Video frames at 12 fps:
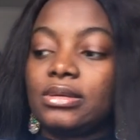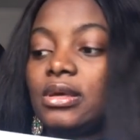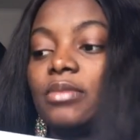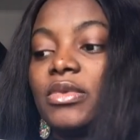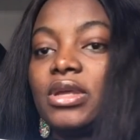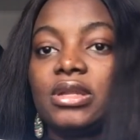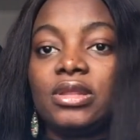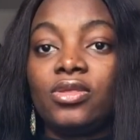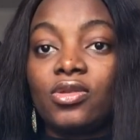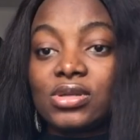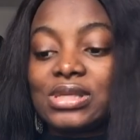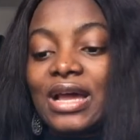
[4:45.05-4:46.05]
I mean, it
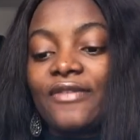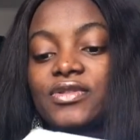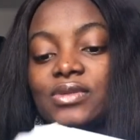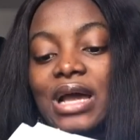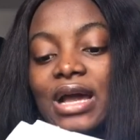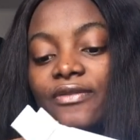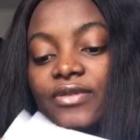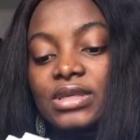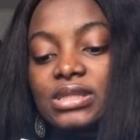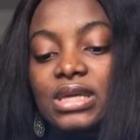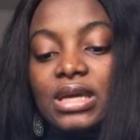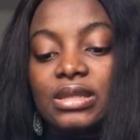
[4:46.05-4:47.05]
does have to have a
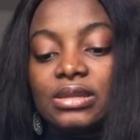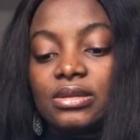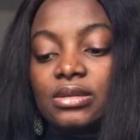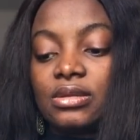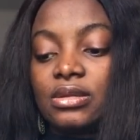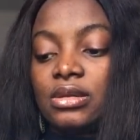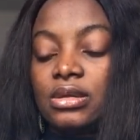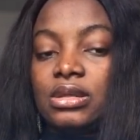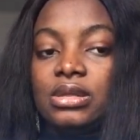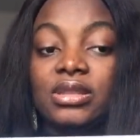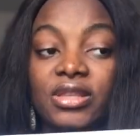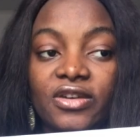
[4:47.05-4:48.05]
stand.
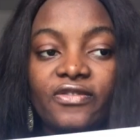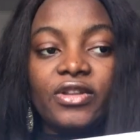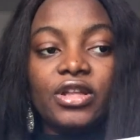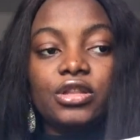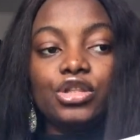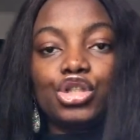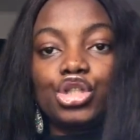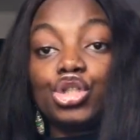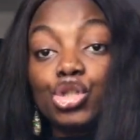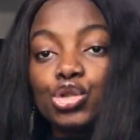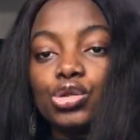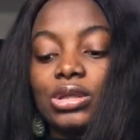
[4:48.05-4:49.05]
It definitely
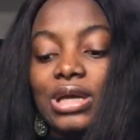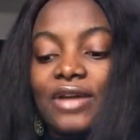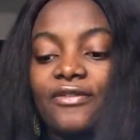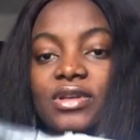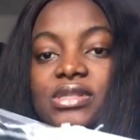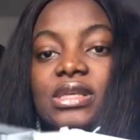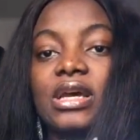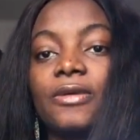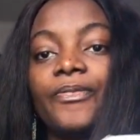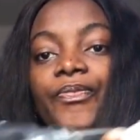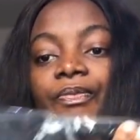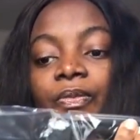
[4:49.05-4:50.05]
should have a stand.
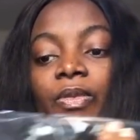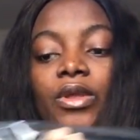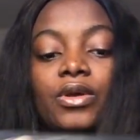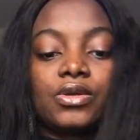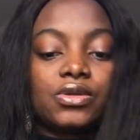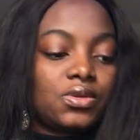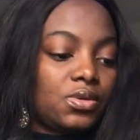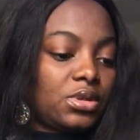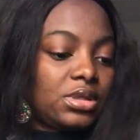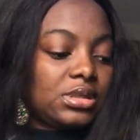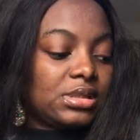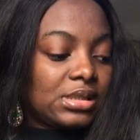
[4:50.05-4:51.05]
So
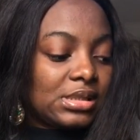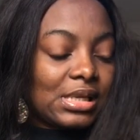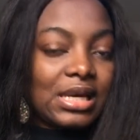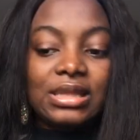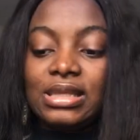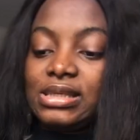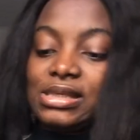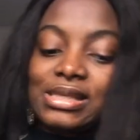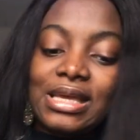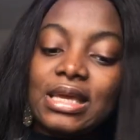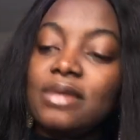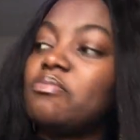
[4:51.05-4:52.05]
this is a stand. This is
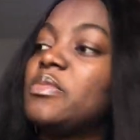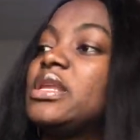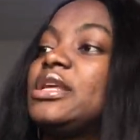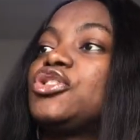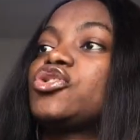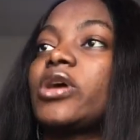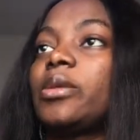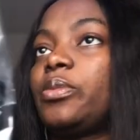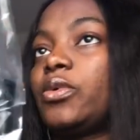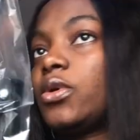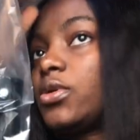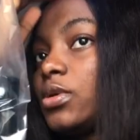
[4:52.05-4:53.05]
like a mini tripod.